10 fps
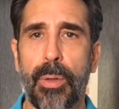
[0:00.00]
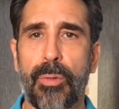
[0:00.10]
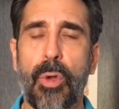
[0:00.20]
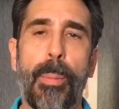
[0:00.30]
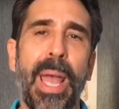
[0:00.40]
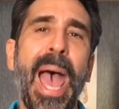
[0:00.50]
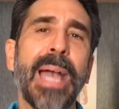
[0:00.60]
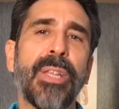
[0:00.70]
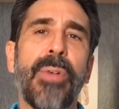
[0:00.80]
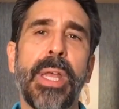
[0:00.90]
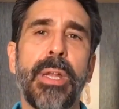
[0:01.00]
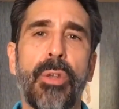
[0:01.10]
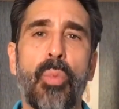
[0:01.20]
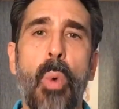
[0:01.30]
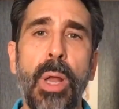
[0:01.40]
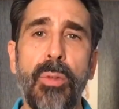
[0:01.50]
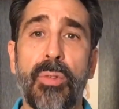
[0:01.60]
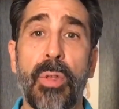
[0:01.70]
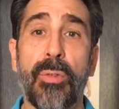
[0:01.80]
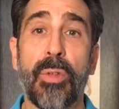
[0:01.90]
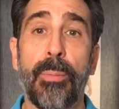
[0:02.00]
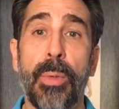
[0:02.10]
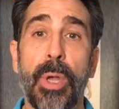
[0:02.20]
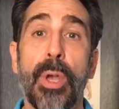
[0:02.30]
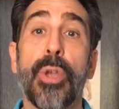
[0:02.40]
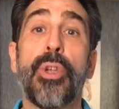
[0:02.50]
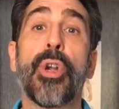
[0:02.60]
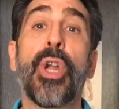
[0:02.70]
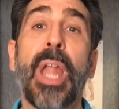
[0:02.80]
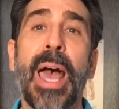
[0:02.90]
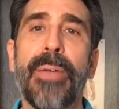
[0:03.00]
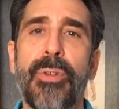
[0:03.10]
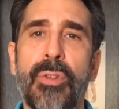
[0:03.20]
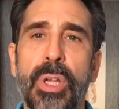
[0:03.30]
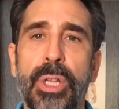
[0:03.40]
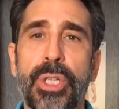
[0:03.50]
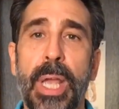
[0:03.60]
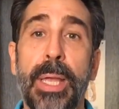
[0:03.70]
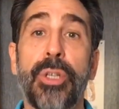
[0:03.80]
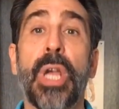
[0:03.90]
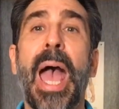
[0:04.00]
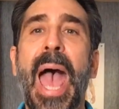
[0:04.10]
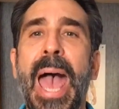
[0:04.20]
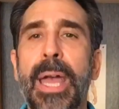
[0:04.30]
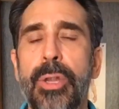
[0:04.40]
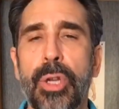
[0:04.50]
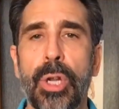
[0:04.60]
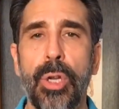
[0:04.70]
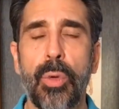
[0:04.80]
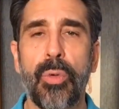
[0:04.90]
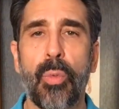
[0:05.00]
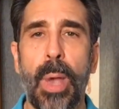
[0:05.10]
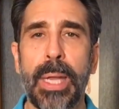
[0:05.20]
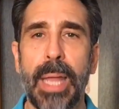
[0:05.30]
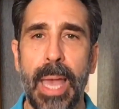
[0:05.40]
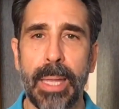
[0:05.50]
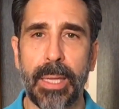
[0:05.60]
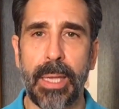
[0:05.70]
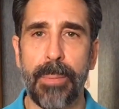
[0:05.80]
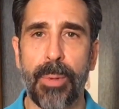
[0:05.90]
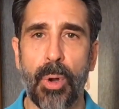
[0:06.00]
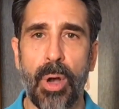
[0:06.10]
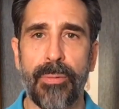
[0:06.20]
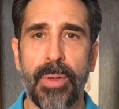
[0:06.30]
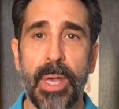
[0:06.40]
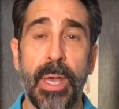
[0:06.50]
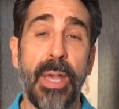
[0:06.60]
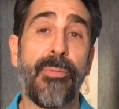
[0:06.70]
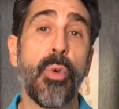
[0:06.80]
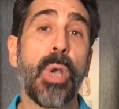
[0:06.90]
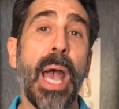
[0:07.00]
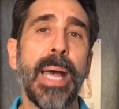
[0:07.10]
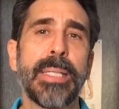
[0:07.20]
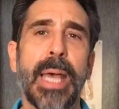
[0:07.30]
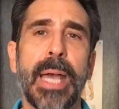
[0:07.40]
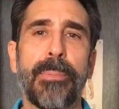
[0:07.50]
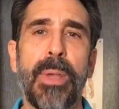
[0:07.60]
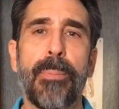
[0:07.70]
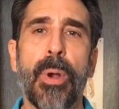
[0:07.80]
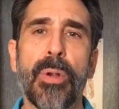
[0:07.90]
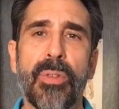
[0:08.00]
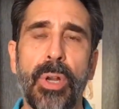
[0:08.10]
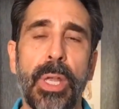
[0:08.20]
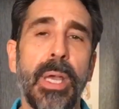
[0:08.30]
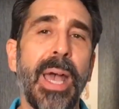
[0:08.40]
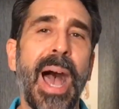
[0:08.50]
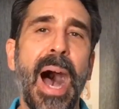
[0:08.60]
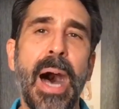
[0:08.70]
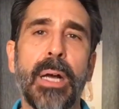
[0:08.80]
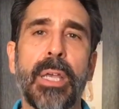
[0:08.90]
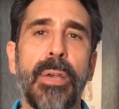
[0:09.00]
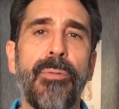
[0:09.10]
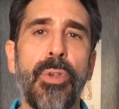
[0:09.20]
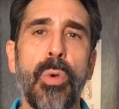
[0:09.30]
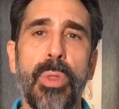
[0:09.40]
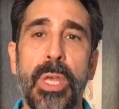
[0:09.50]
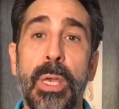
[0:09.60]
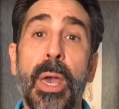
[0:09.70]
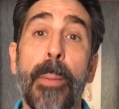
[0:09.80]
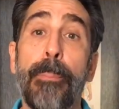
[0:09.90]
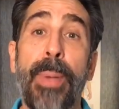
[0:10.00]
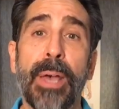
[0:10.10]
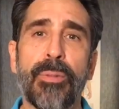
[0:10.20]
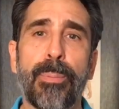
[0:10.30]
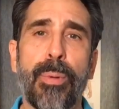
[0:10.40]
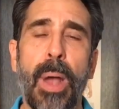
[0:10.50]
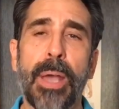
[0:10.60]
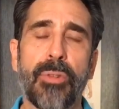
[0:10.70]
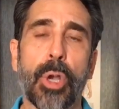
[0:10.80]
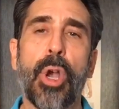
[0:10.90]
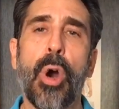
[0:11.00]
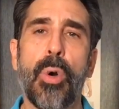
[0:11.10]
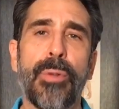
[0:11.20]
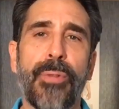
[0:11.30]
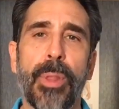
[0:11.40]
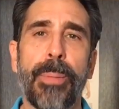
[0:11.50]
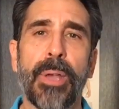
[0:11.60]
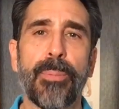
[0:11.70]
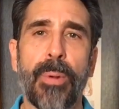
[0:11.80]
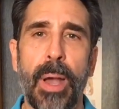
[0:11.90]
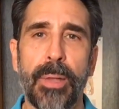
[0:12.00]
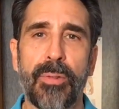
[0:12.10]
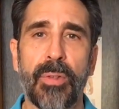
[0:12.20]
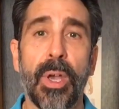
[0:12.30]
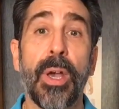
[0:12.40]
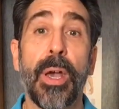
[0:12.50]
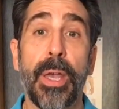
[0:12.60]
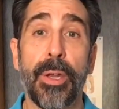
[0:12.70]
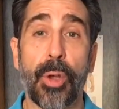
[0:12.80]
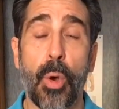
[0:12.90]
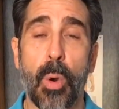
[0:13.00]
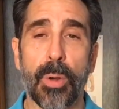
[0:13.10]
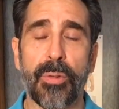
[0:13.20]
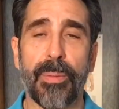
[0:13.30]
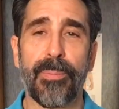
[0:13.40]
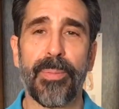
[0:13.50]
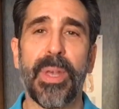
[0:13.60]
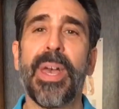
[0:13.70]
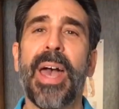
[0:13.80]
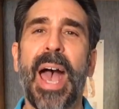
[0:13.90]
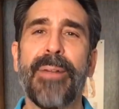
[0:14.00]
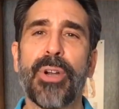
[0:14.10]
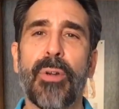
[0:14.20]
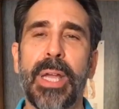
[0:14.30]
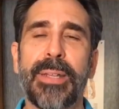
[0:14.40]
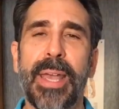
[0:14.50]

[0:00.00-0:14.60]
So by activating this one system, your life is going to change, and you're going to lose weight and keep it off. If you contact me personally, I'll give you the best price, a code for the best price in the course. Have a great